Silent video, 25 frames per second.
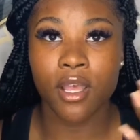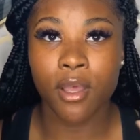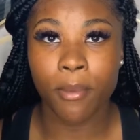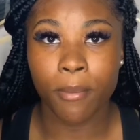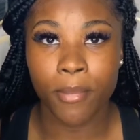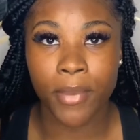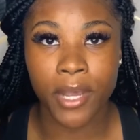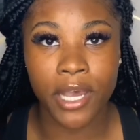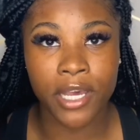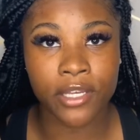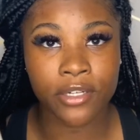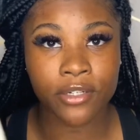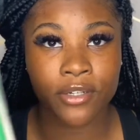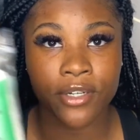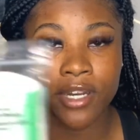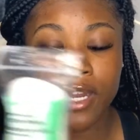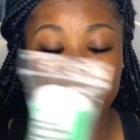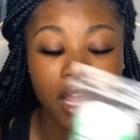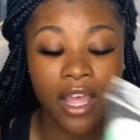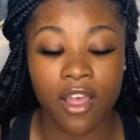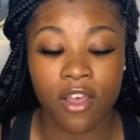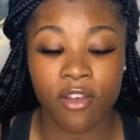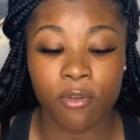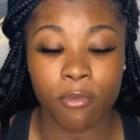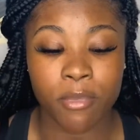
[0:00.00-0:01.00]
powder that I
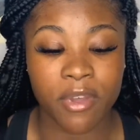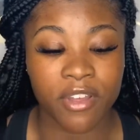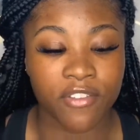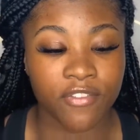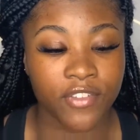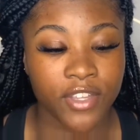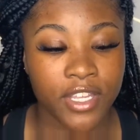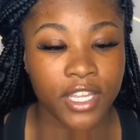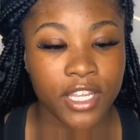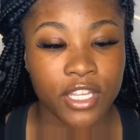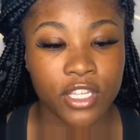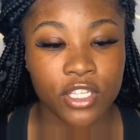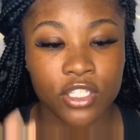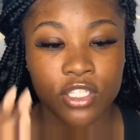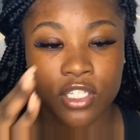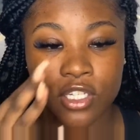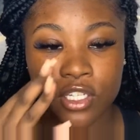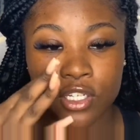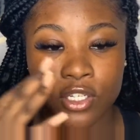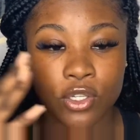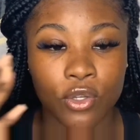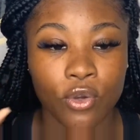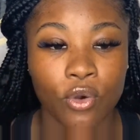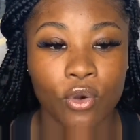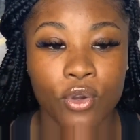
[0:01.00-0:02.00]
have on my face, any
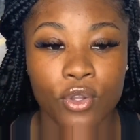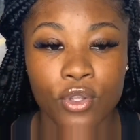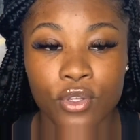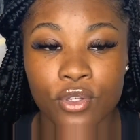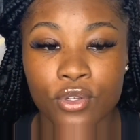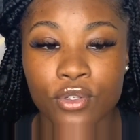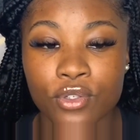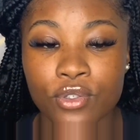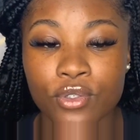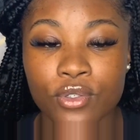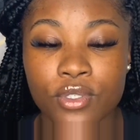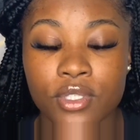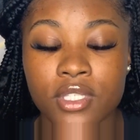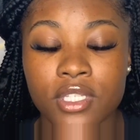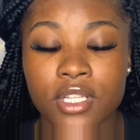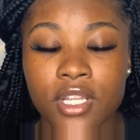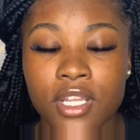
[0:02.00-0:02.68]
oils.